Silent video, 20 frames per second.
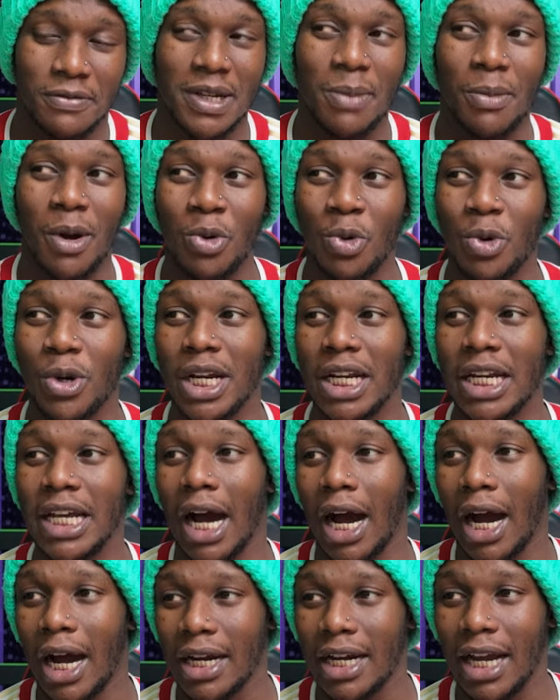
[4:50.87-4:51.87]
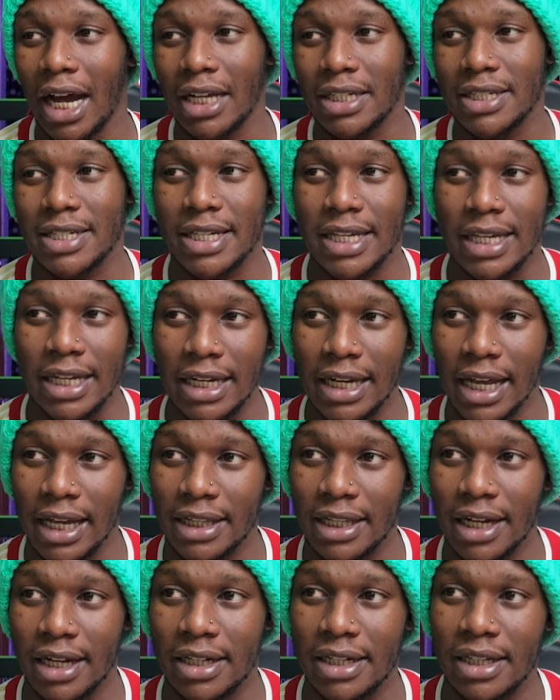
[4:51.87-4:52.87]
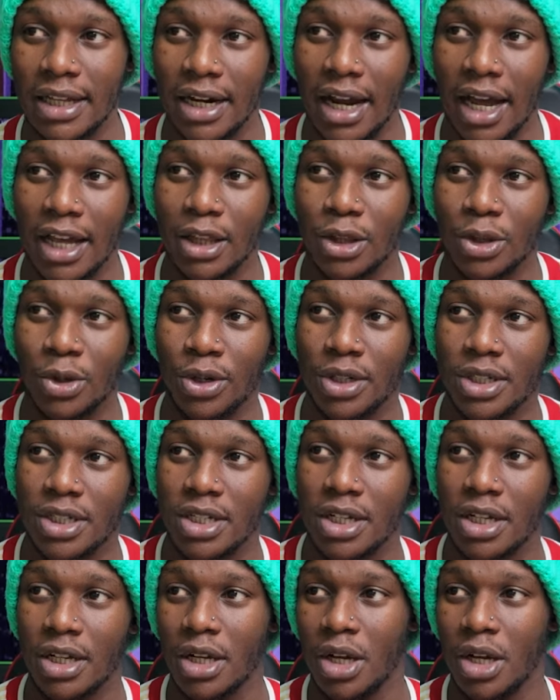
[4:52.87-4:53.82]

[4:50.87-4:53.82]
Someone who really had a skill like that I thought